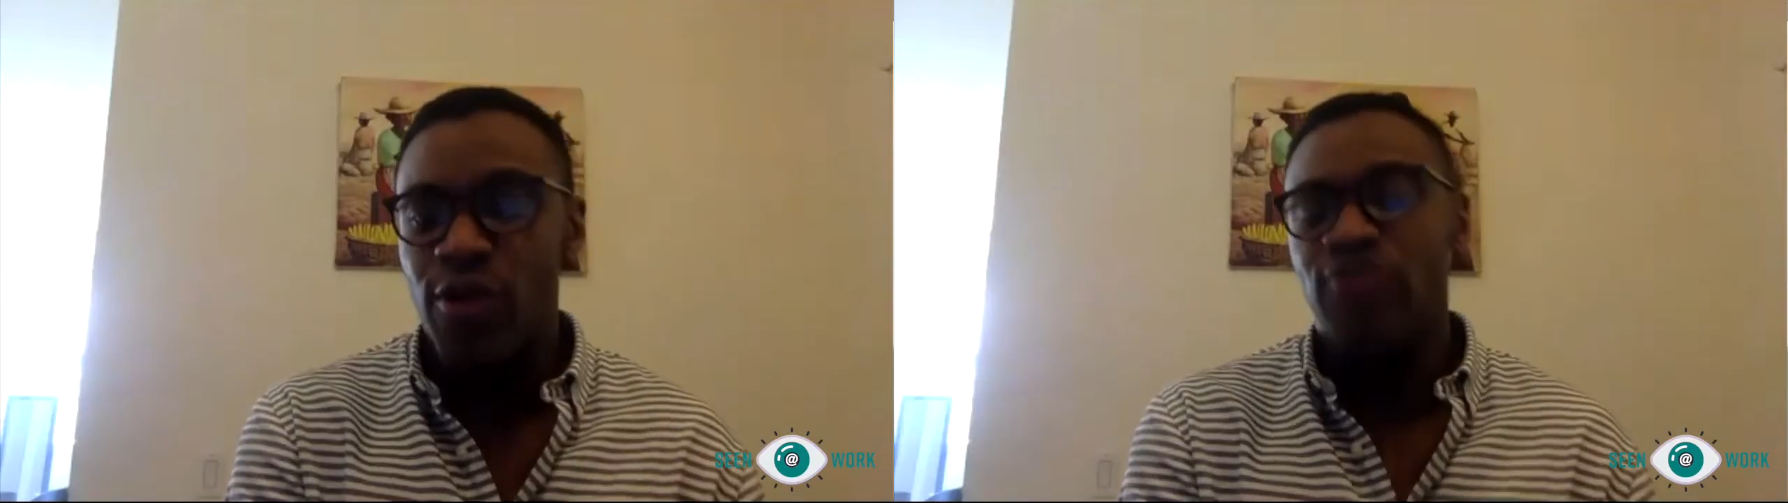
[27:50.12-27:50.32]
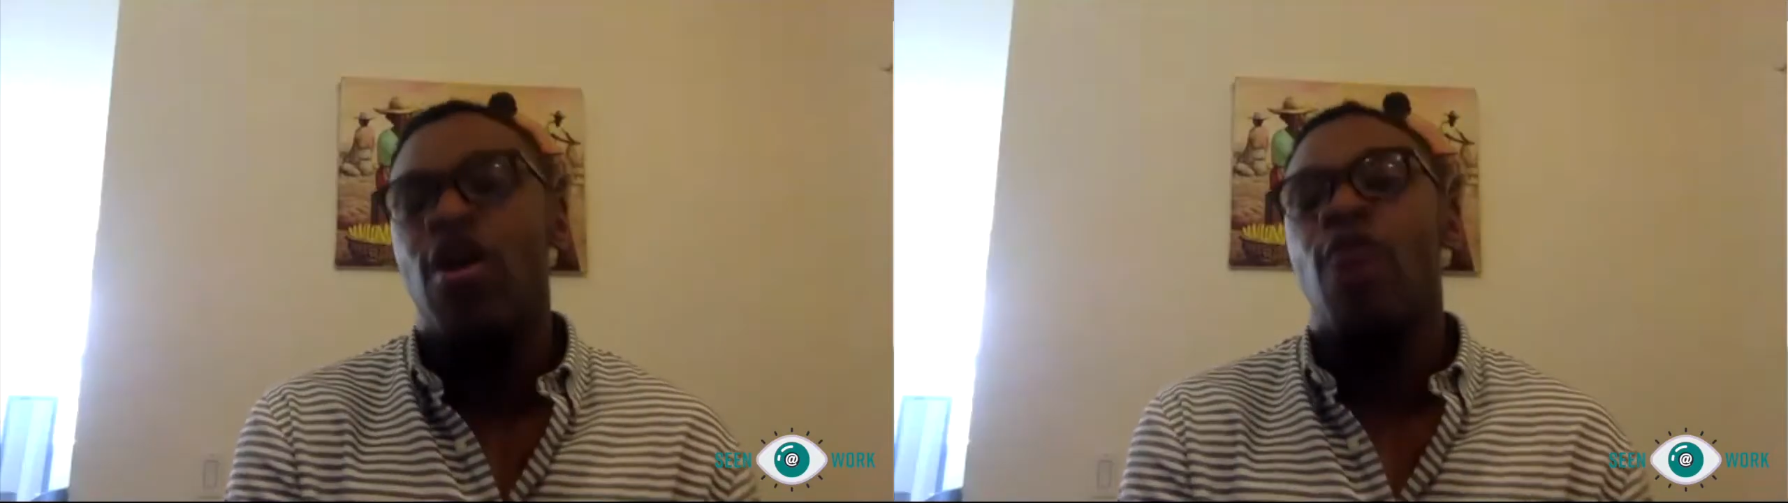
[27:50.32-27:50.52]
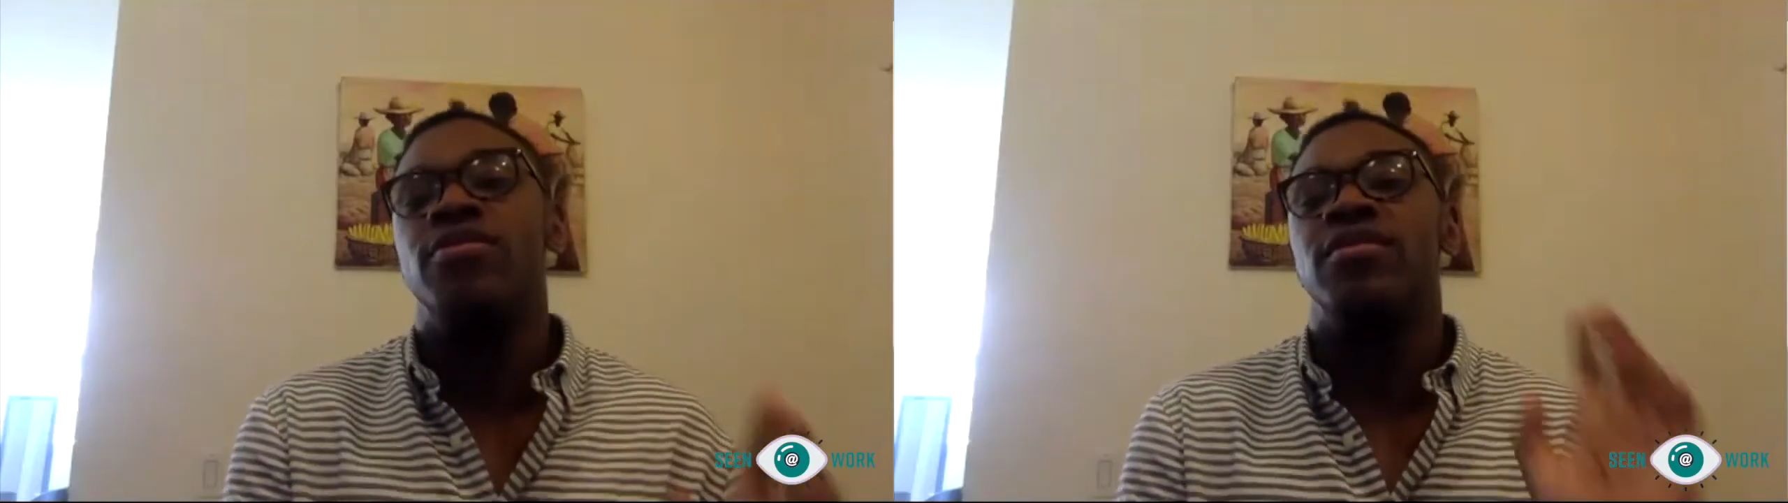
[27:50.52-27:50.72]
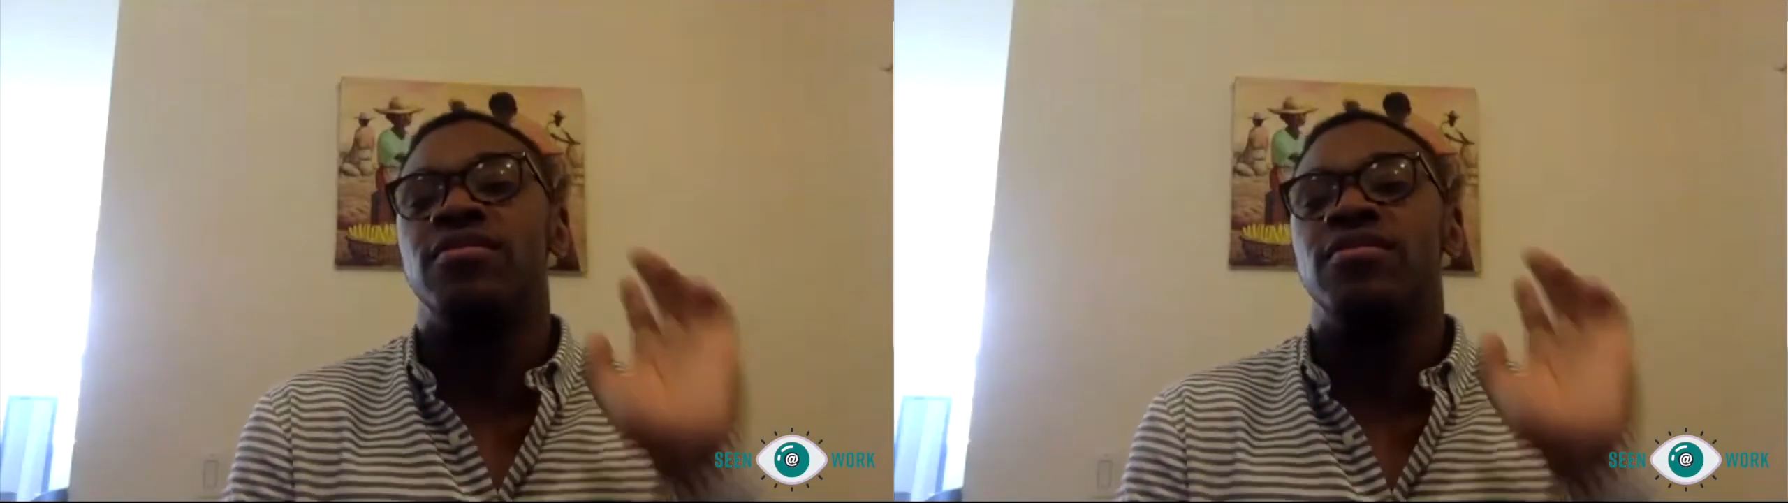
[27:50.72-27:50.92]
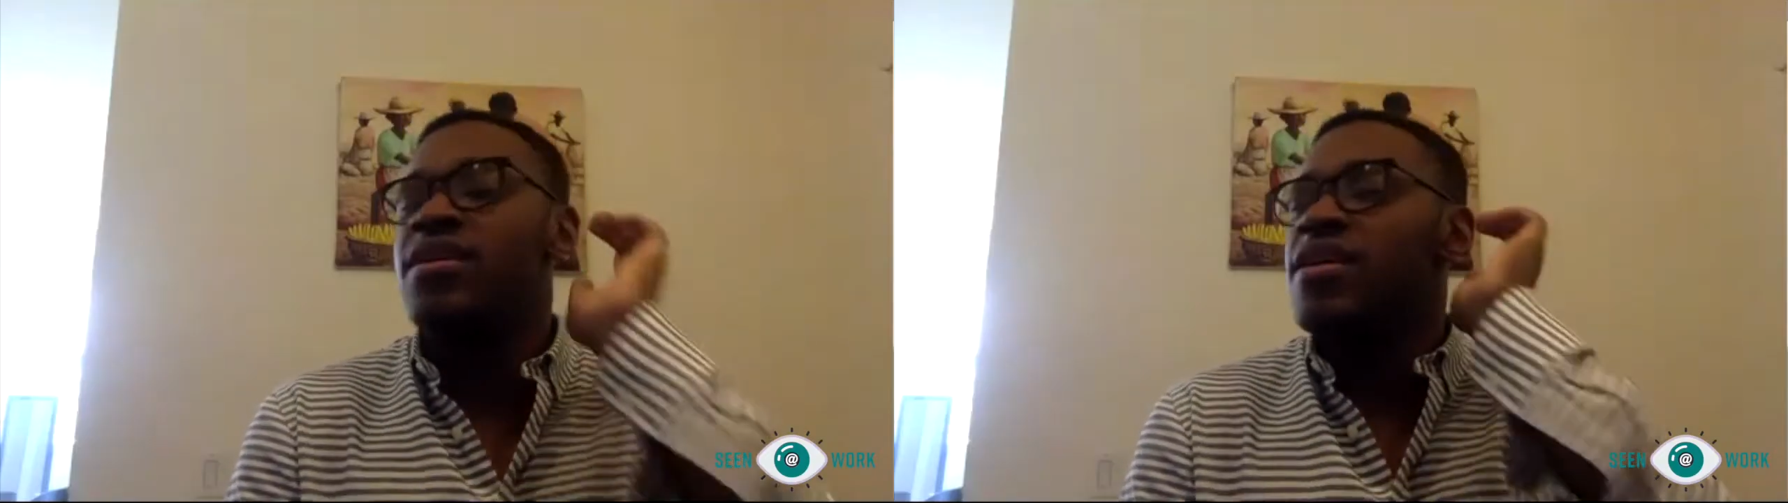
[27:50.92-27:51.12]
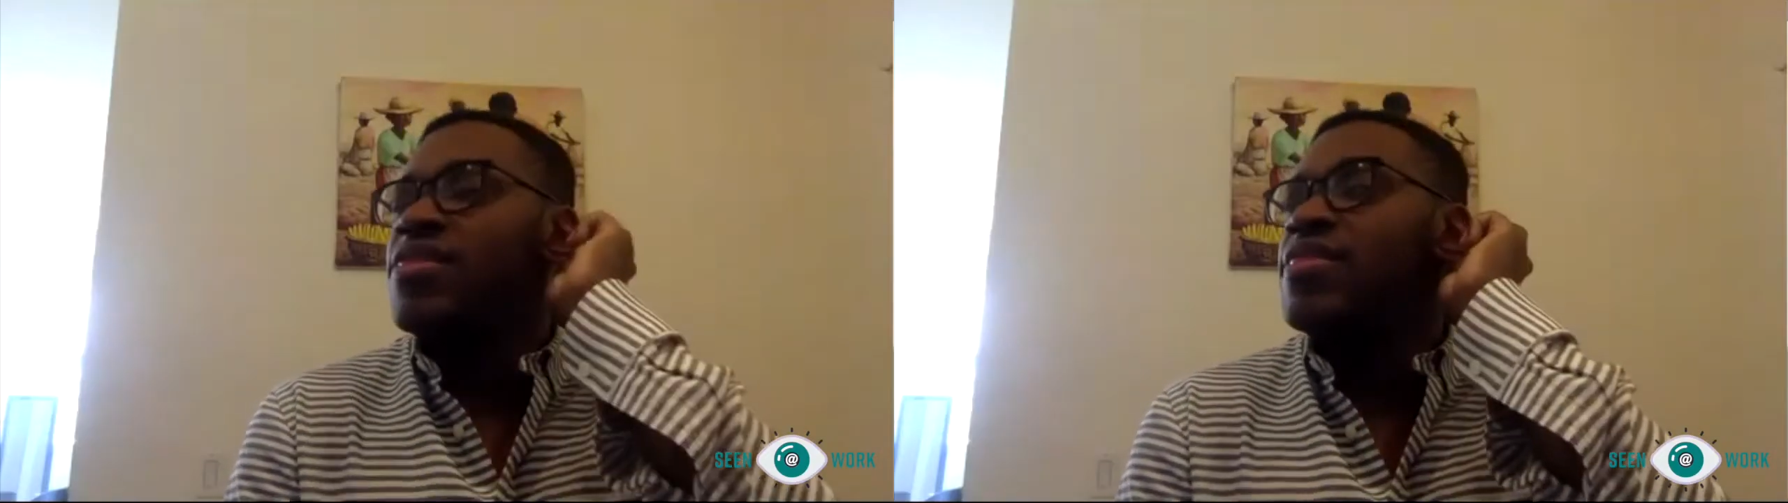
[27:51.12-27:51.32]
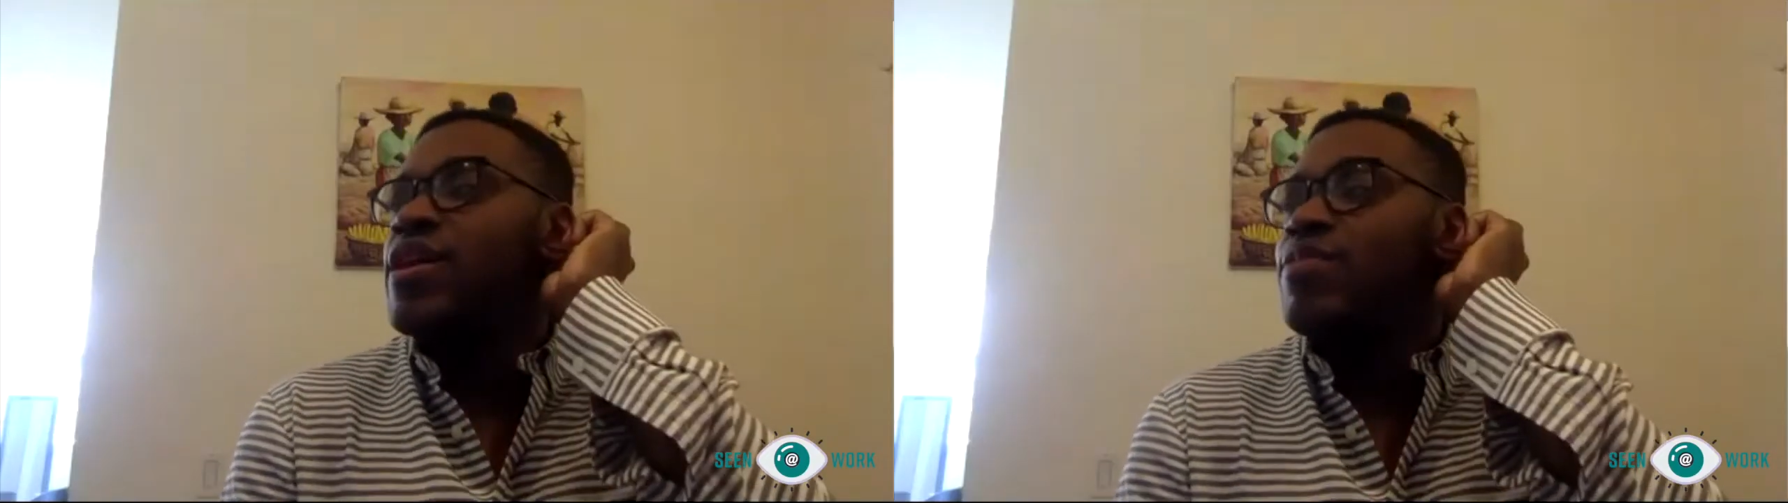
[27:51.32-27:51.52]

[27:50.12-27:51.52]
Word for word: are within their